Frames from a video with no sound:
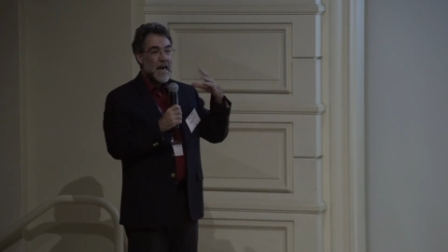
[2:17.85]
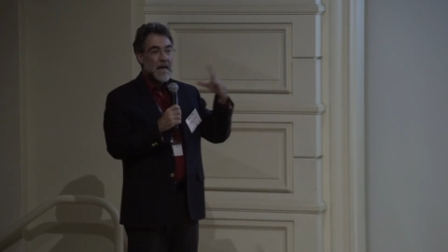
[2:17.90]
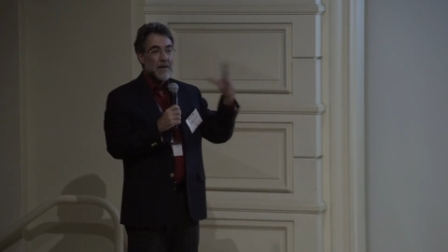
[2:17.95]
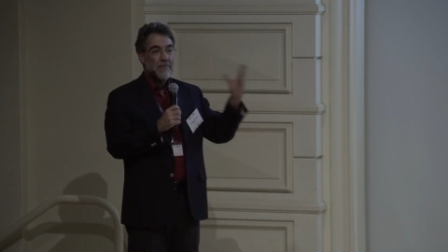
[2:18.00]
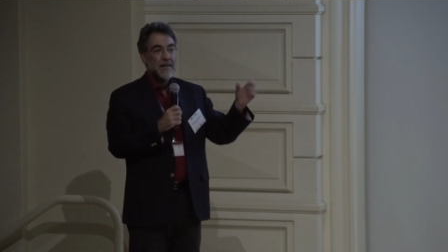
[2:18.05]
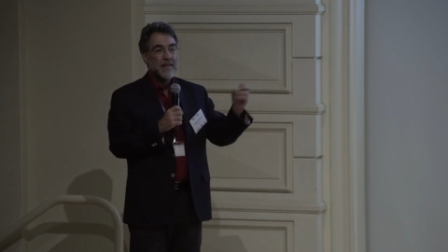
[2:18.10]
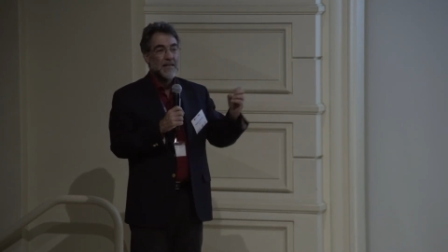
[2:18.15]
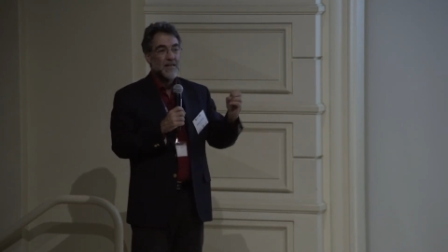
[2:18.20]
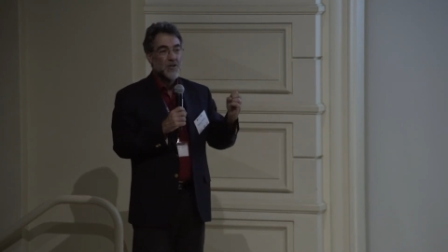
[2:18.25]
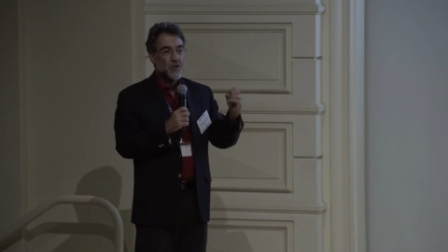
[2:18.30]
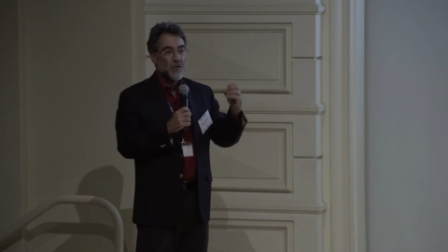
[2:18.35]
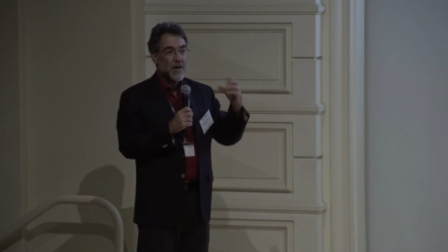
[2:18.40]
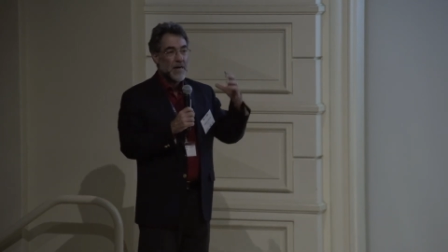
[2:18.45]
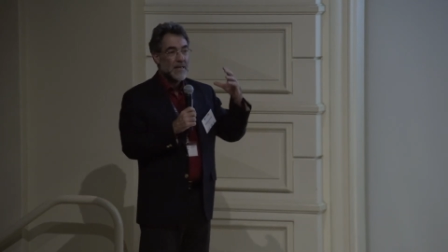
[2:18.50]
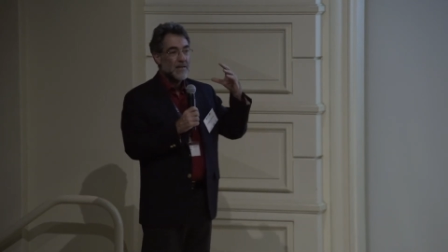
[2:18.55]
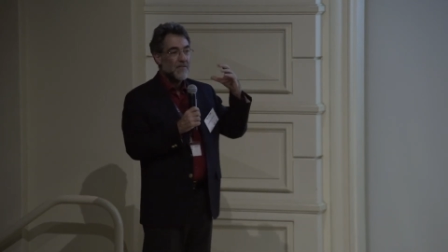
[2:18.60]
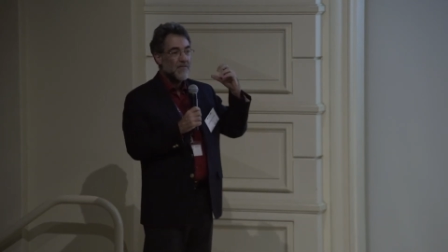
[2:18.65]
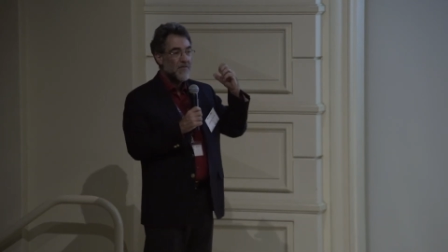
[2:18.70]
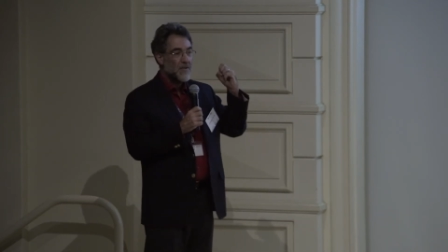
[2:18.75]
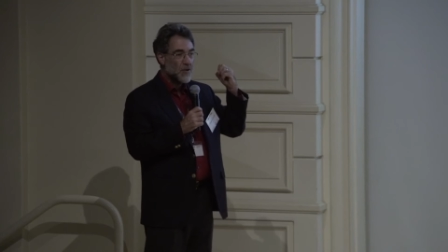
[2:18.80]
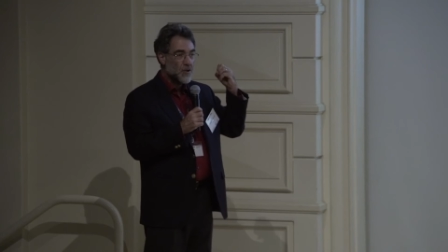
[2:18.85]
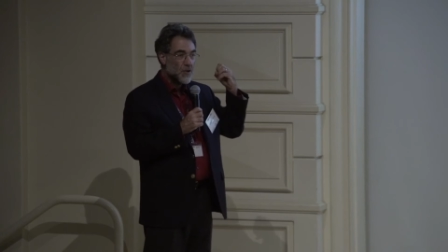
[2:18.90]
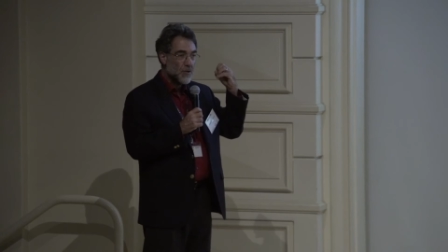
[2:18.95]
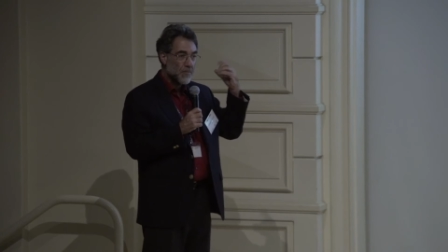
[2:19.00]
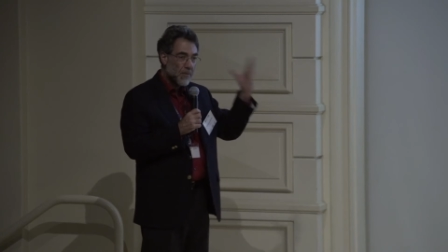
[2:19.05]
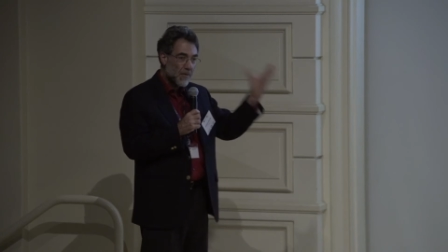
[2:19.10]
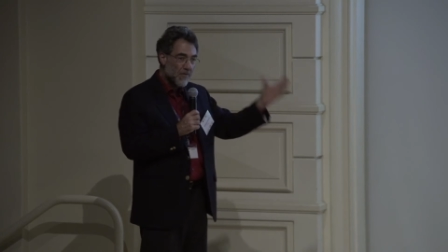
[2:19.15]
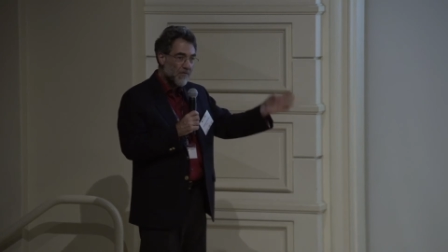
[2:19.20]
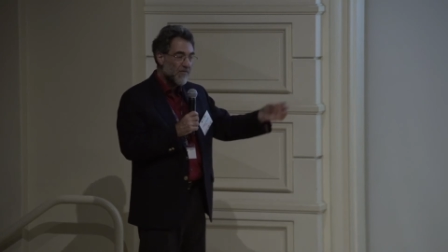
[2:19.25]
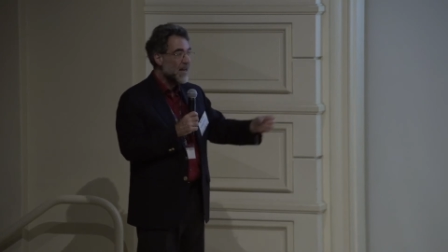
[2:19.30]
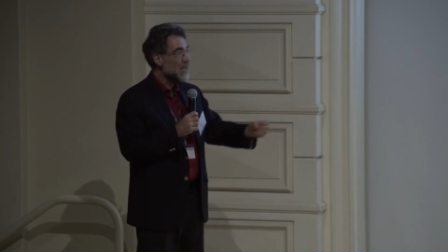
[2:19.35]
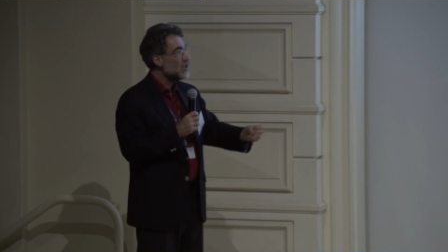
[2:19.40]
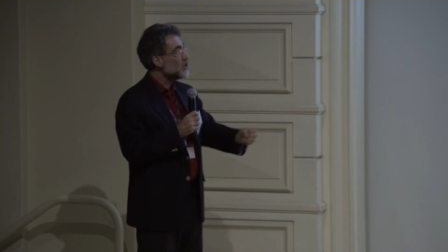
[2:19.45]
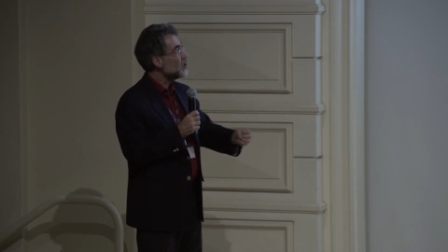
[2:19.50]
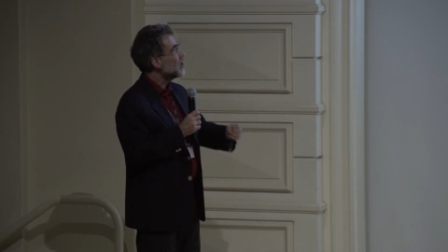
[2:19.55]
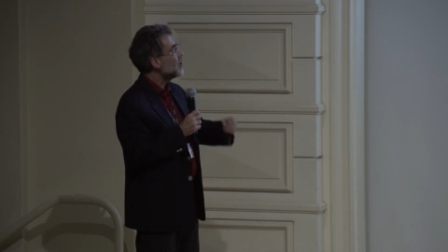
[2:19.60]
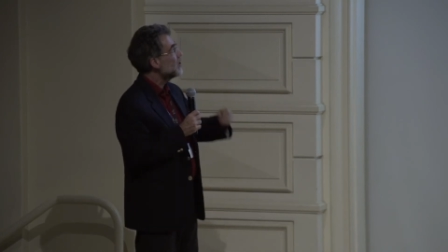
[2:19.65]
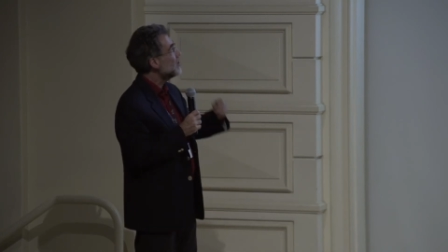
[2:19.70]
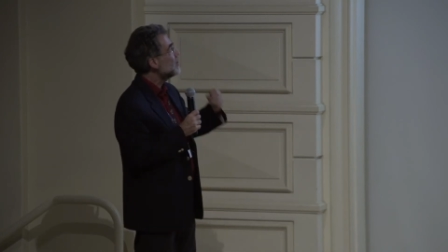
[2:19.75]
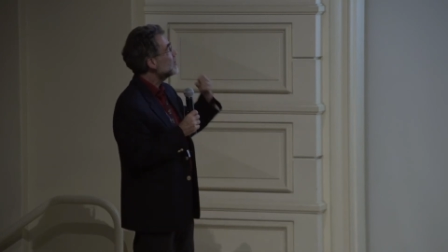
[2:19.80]
aiming to train the future
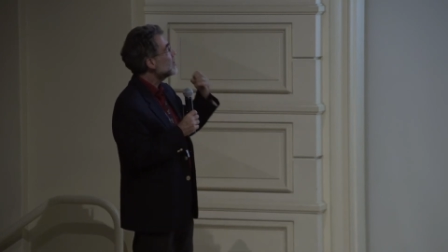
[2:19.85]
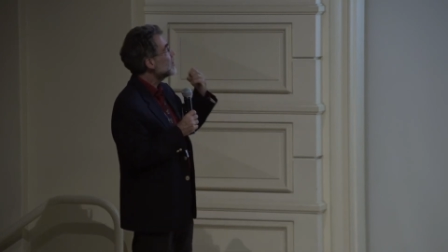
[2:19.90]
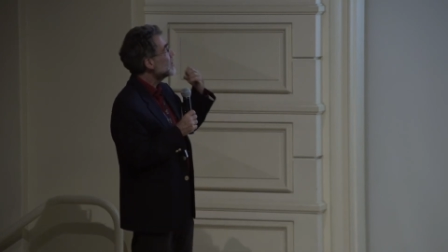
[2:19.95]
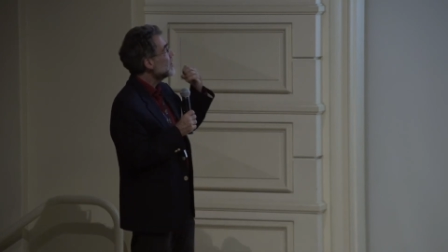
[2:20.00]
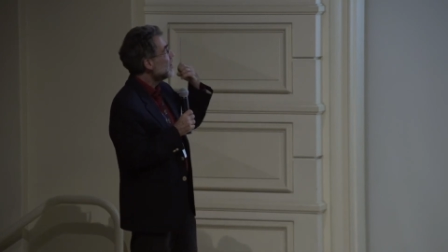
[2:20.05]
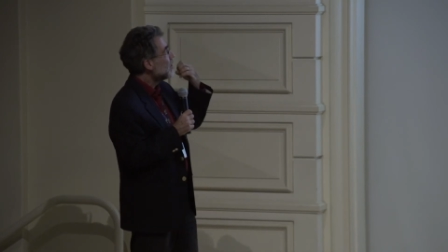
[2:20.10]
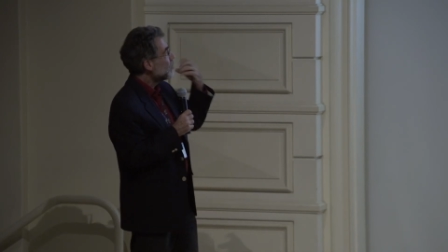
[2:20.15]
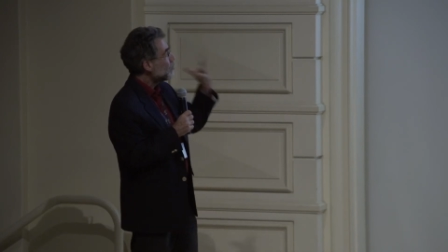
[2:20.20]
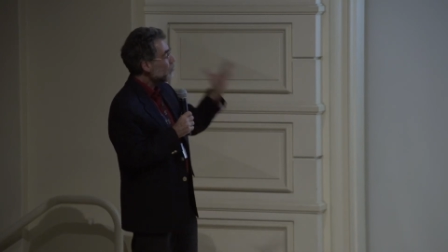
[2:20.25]
professionals,